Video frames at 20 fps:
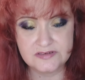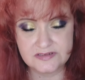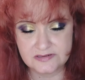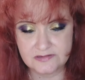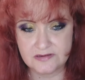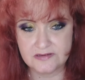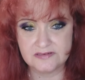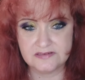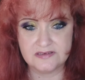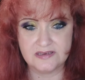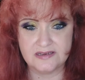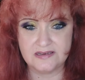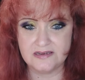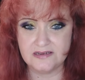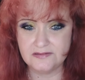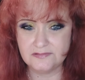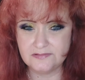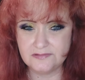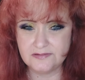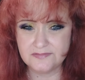So I was like,
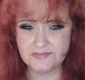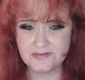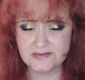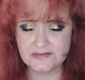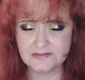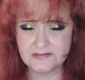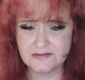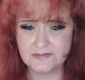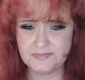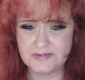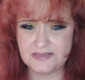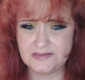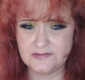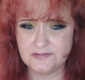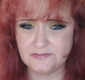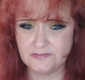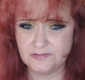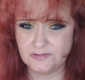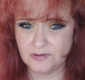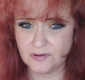I don't know if that's going to be
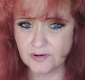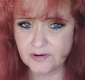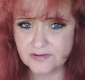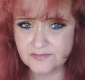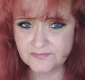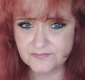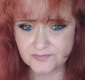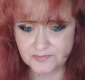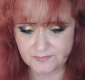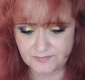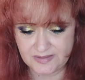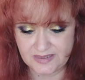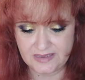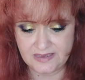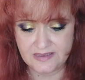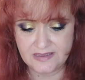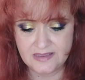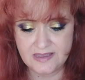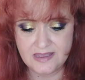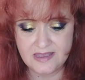too dark for
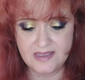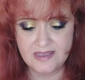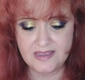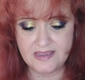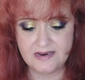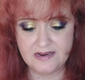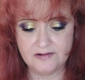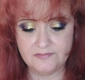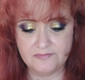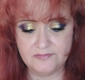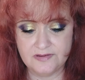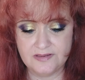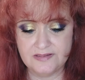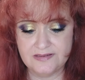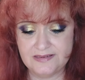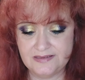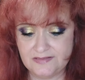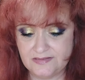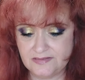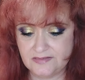me. And I
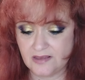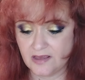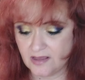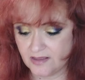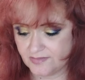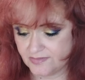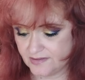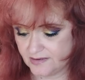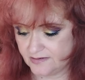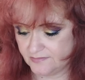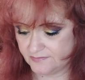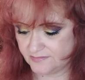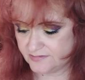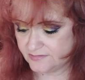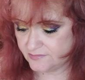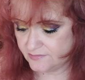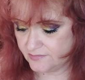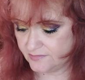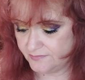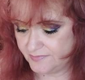really thought that it was
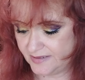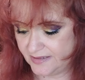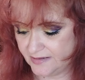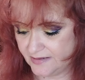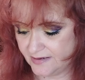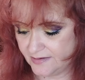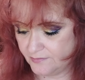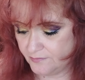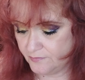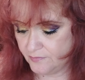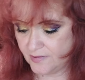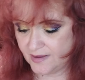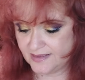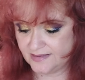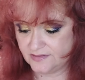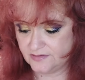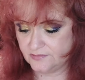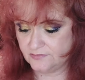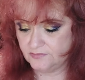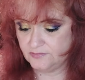going to be, like,
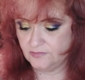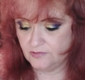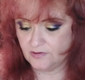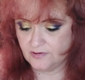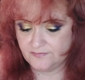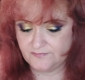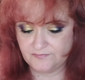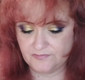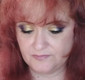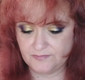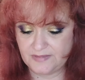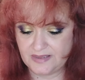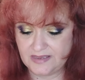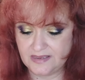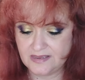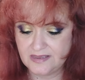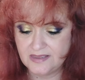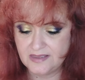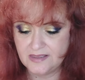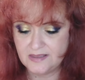way too dark for
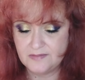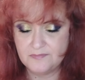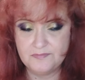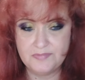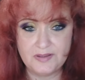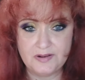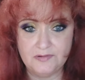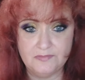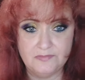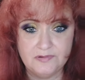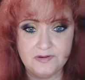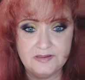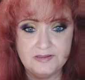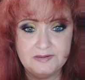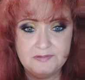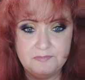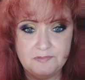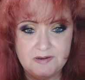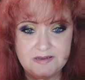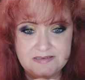me. But it
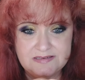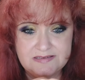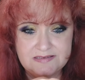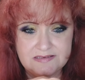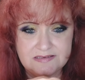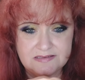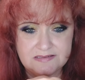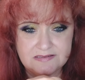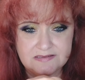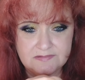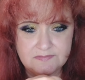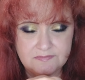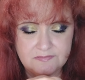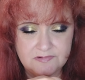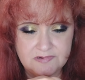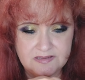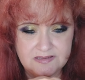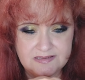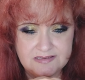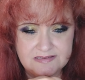really wasn't.
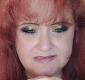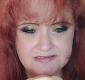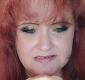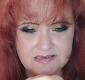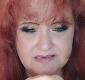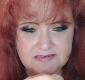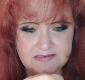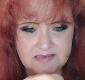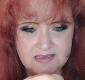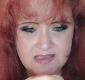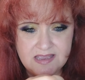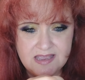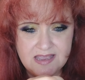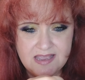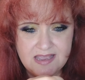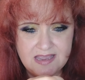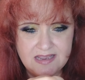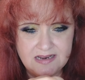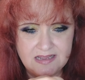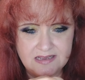Really, it's,
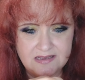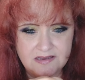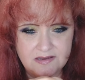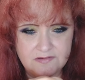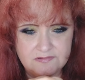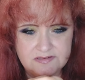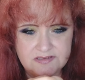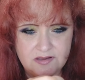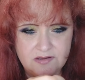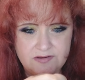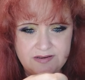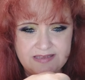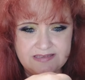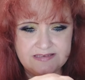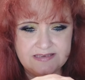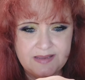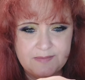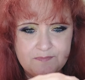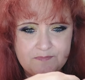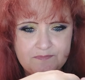and it goes on
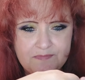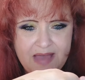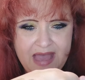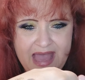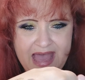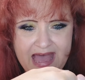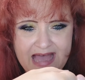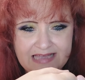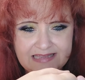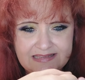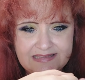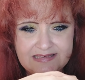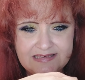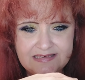as a matte.